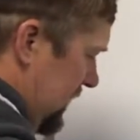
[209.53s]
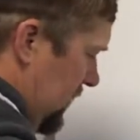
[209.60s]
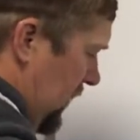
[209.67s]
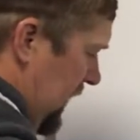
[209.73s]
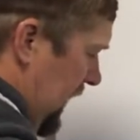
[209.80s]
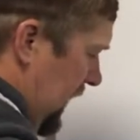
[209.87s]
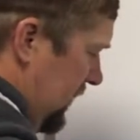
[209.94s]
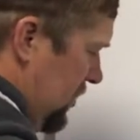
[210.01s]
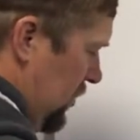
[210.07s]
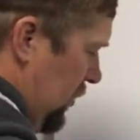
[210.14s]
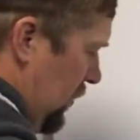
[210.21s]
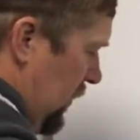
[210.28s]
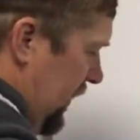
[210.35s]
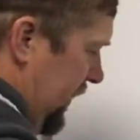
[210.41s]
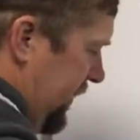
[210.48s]
So you got a
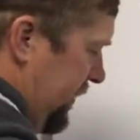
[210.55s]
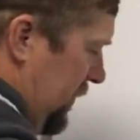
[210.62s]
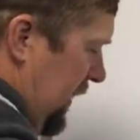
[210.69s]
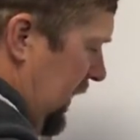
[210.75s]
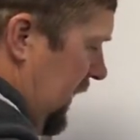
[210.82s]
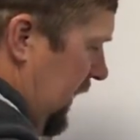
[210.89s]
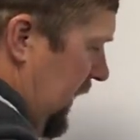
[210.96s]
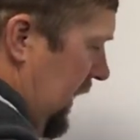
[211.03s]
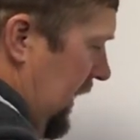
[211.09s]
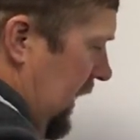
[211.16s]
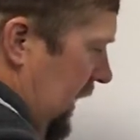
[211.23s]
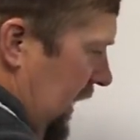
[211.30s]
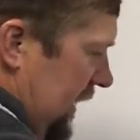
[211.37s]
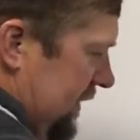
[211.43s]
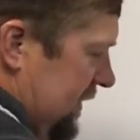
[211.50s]
2, a 3,
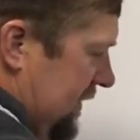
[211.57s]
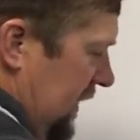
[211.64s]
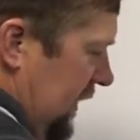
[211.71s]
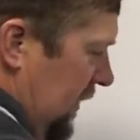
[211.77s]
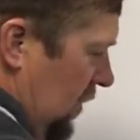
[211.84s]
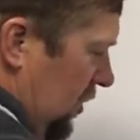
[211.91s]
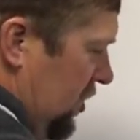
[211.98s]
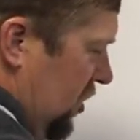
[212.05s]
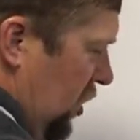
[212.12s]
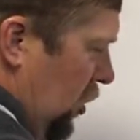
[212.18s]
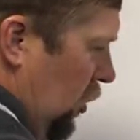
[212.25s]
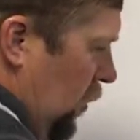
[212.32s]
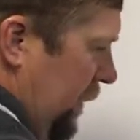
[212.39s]
a single 2,